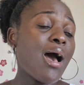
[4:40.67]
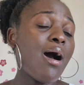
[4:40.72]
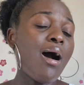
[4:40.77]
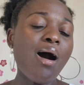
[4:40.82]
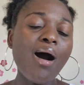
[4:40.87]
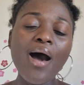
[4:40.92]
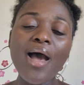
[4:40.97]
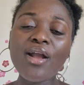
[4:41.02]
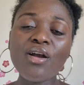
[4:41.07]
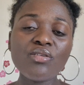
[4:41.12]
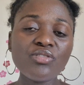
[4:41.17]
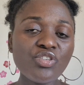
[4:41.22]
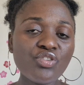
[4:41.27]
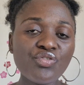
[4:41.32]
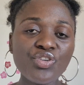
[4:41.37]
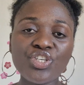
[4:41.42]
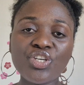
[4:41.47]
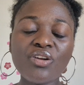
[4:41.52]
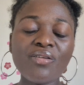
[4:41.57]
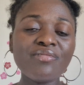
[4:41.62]
high
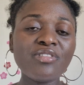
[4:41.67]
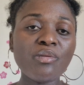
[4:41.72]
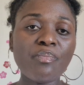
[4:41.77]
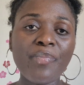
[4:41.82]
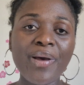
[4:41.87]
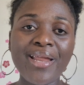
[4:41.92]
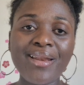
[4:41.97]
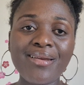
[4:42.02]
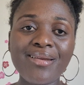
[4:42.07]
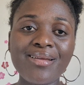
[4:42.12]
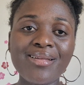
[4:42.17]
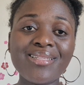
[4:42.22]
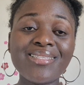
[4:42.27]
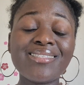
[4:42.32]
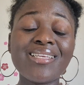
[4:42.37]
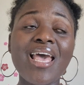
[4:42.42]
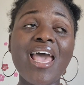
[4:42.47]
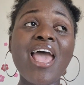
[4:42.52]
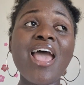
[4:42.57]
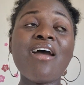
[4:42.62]
concentration of
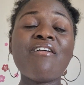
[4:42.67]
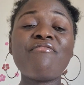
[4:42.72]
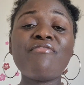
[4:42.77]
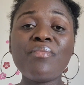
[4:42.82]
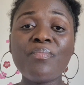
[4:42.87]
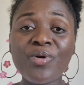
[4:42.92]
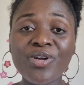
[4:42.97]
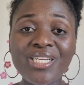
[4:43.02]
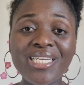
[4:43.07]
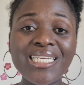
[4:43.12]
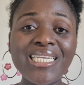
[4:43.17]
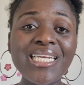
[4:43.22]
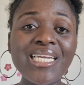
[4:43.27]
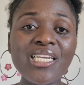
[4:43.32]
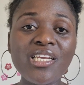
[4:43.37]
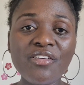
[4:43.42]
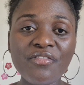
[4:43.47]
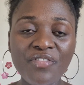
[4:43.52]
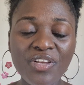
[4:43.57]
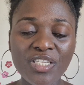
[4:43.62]
dependents, everybody
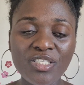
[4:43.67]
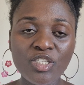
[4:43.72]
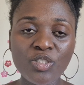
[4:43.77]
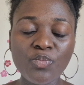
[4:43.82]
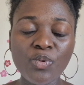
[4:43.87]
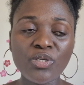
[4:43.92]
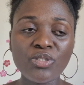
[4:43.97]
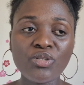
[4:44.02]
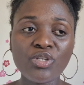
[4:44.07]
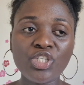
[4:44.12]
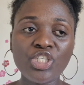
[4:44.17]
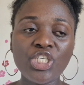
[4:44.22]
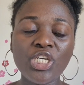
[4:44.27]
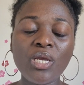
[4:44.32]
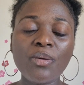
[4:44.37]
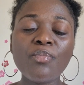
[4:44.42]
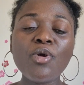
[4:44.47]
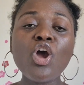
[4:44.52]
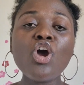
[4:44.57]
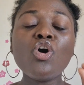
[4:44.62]
needing visa
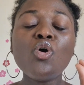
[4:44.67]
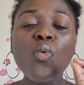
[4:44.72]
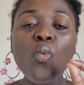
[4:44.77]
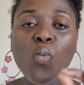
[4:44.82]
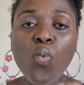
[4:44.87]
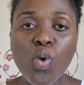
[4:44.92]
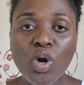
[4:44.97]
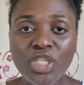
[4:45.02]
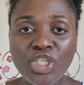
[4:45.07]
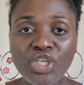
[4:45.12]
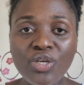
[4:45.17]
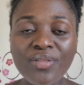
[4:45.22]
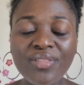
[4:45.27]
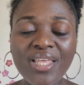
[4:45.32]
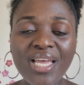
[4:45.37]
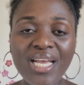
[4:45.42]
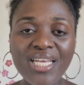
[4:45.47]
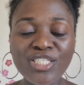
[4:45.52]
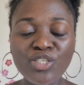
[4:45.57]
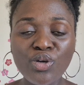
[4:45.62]
sponsorship, what do you
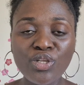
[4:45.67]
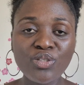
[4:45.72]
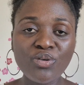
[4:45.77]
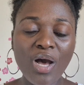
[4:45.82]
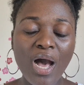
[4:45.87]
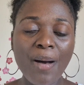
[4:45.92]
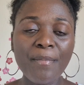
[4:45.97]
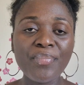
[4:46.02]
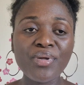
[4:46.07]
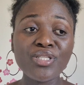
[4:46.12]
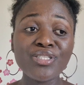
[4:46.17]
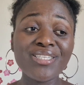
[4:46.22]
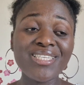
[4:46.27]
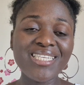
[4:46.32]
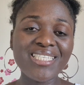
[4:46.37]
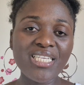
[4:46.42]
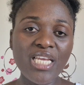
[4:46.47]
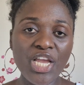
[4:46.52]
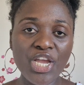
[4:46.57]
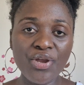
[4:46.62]
think is going to happen to
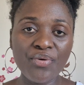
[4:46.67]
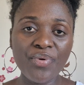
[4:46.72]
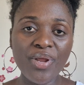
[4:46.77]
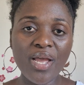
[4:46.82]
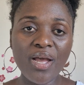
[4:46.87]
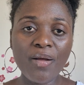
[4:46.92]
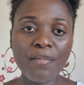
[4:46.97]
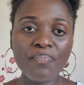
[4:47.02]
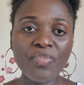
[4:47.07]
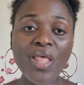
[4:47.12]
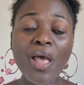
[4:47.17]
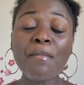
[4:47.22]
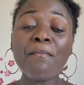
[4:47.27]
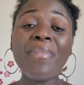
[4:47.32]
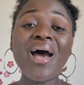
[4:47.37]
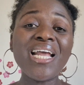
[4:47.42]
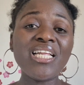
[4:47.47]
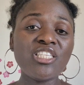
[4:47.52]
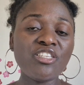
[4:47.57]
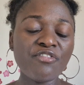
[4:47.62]
this area?
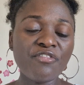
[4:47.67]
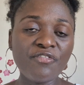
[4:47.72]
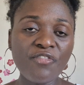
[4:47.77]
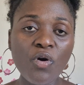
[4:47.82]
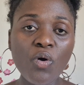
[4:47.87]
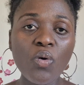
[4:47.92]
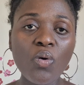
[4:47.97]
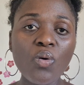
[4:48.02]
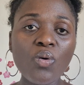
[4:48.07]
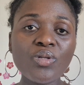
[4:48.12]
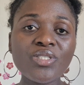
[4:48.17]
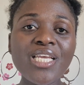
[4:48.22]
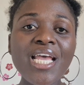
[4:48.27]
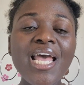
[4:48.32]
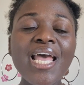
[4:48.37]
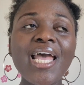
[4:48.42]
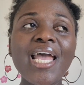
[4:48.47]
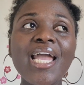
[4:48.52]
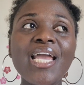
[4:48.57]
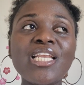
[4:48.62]
By default,
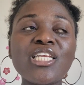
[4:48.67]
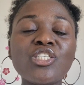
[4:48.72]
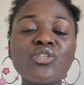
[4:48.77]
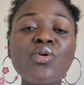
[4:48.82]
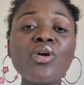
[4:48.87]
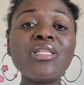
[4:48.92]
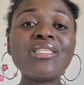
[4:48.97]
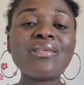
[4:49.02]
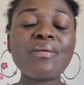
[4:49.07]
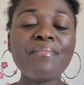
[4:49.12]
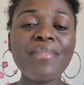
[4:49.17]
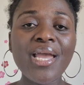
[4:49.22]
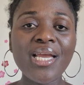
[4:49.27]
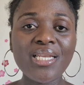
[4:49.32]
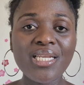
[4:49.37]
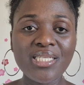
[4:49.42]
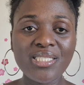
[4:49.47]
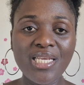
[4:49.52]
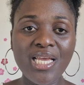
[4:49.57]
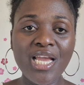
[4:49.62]
it is going to make
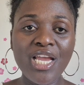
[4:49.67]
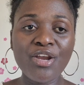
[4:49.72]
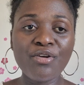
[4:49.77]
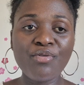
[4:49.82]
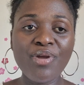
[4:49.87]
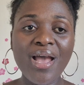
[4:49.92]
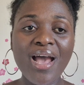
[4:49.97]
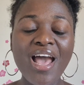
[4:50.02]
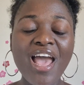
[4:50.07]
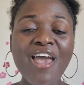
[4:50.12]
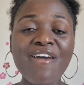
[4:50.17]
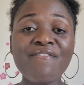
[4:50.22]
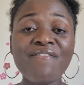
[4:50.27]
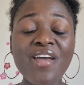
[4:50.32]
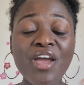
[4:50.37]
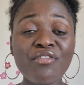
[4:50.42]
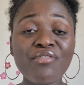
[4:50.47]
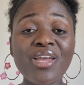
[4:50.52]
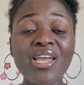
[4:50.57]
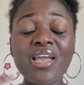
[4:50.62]
this area a
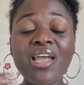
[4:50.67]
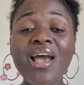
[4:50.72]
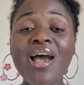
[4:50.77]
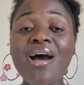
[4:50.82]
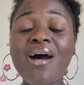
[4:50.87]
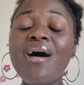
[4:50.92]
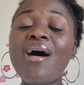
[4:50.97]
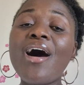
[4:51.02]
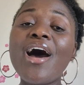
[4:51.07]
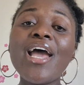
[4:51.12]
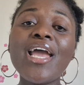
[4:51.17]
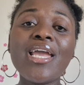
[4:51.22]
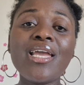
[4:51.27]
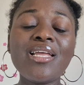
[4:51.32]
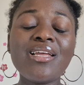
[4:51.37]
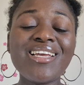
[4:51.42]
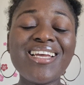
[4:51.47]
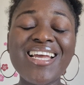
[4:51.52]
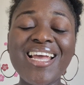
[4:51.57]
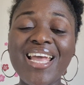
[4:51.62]
very high
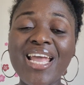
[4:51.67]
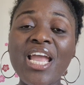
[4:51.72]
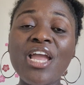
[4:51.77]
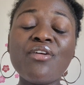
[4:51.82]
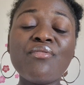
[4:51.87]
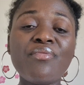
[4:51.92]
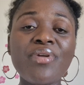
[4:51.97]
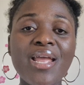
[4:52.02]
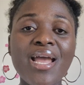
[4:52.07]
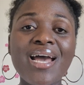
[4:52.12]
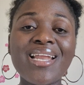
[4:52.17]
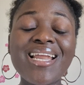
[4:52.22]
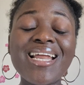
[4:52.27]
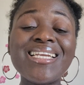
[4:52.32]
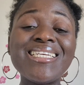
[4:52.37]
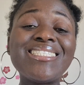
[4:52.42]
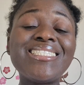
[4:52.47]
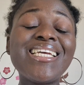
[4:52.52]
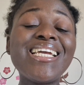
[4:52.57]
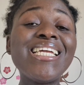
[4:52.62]
area that
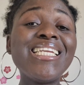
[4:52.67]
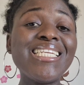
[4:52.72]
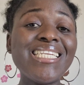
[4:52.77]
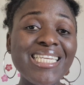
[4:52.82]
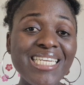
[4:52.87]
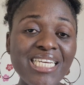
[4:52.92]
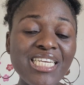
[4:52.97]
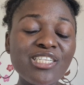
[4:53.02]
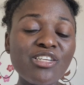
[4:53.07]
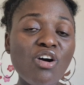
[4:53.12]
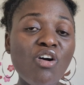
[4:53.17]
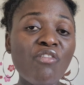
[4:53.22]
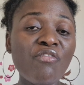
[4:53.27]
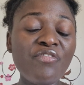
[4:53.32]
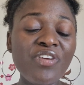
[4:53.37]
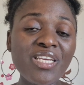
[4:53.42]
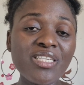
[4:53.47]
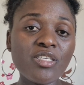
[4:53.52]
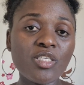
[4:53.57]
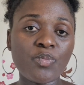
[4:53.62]
is in need of
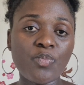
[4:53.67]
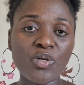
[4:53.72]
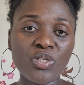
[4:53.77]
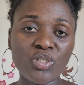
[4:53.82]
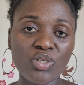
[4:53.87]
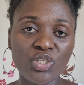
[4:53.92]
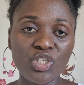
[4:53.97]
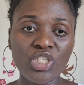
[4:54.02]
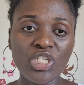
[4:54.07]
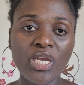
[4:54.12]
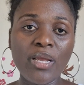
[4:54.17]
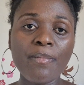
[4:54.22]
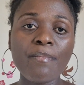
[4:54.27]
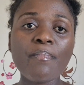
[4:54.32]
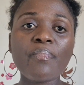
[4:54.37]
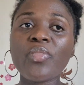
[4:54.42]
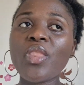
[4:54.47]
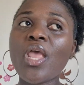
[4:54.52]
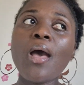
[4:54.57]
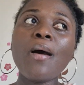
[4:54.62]
visa sponsorship.
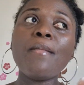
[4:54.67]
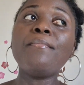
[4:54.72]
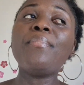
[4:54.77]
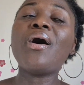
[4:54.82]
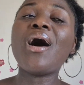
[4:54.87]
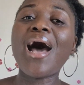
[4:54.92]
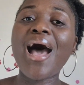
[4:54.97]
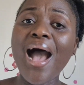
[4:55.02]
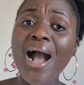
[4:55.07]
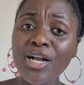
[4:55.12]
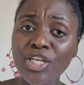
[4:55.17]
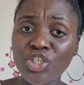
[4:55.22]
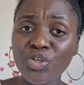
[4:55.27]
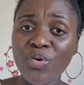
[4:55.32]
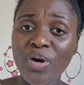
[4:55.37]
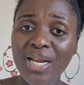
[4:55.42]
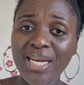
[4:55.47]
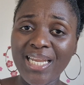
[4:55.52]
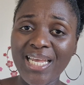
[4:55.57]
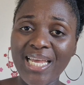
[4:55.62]
But
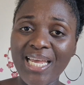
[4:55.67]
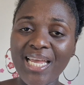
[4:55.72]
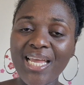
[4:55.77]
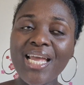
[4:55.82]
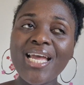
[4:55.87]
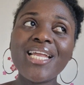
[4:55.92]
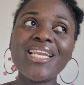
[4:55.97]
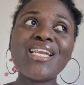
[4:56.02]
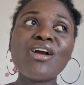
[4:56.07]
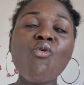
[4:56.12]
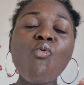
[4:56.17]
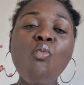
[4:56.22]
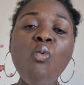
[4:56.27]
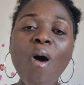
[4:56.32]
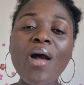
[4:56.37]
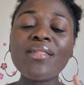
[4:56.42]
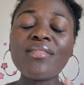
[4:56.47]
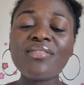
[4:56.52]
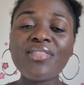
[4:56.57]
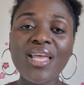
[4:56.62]
actually,
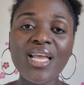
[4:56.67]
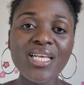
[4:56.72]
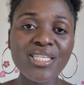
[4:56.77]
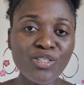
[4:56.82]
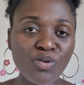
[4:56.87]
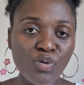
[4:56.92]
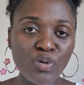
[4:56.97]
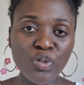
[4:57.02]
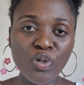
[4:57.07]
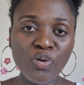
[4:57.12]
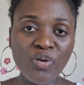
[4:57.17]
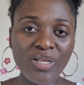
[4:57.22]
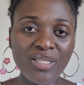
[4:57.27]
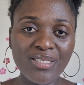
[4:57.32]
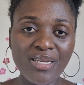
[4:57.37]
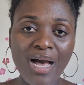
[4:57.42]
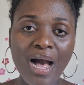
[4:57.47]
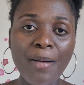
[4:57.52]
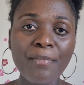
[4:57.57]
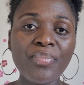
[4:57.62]
one thing is also going
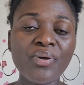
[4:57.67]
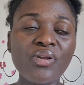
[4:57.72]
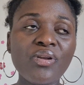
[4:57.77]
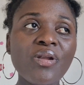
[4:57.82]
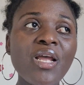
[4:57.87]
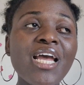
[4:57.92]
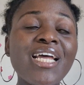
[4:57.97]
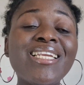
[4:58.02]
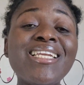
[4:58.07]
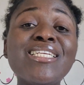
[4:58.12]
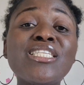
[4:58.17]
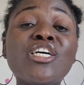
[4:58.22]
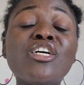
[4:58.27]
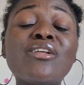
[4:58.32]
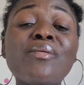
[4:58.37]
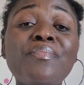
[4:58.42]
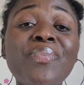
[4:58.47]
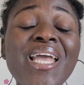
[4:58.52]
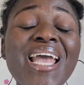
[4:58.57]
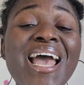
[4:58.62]
to happen. There's going
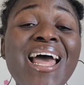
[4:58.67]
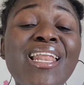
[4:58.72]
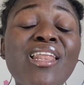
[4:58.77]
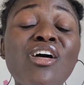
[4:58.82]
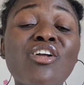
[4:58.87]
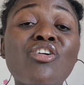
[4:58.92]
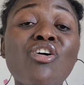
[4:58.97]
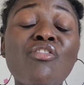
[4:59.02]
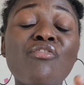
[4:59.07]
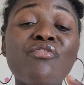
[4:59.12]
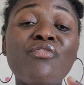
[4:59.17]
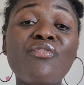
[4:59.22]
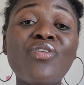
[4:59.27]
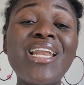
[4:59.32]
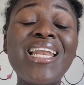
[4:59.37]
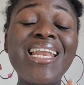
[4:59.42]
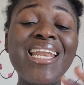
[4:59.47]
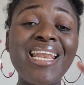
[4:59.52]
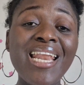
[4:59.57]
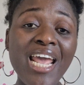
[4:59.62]
to be a lot of
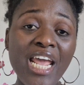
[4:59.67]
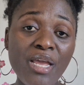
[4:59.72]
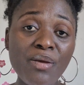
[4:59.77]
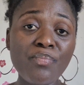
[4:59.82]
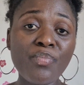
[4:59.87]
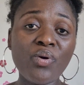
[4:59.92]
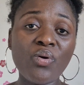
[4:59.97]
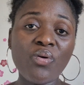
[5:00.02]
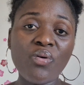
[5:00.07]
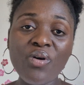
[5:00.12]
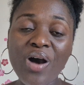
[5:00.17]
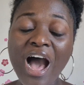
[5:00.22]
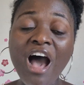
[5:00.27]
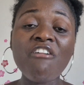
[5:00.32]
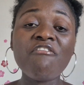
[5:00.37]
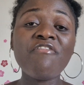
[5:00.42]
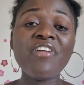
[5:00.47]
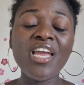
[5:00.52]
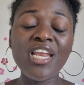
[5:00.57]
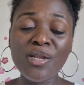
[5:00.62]
Labor
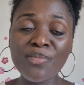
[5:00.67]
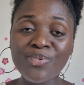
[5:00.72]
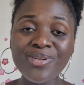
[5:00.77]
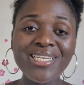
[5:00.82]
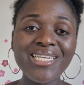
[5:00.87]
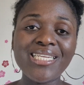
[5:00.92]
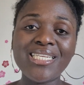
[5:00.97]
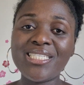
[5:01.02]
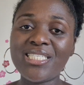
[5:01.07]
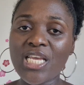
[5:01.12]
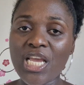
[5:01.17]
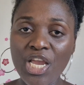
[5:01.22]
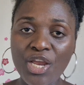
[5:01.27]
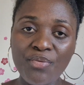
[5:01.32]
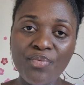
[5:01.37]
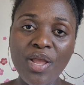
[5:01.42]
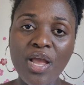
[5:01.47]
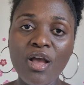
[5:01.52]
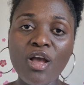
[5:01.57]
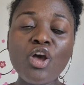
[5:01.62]
available in this
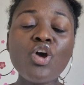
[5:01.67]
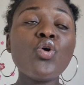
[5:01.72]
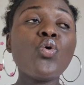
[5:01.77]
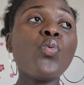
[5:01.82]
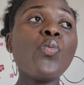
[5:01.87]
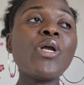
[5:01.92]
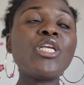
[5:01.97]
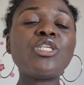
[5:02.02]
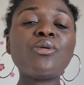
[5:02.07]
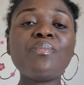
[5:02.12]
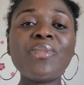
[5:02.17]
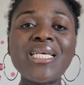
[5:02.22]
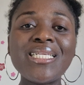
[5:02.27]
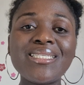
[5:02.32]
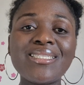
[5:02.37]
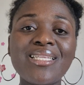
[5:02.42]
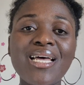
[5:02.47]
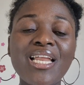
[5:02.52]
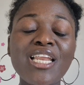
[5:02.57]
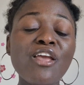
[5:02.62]
area, which
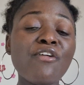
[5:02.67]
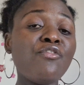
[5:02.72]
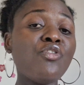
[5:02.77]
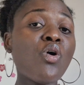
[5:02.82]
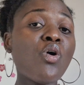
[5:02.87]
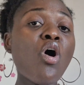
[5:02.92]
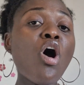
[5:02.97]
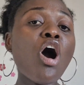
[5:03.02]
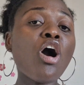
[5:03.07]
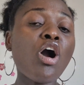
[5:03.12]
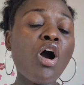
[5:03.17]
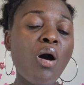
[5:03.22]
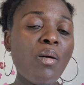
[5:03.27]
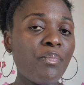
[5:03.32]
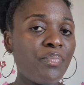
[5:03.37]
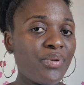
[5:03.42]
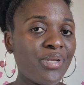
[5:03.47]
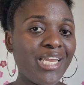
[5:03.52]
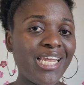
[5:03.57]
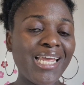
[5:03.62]
means that if you're a
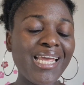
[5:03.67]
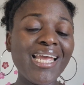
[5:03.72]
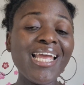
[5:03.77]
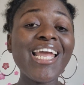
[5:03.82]
company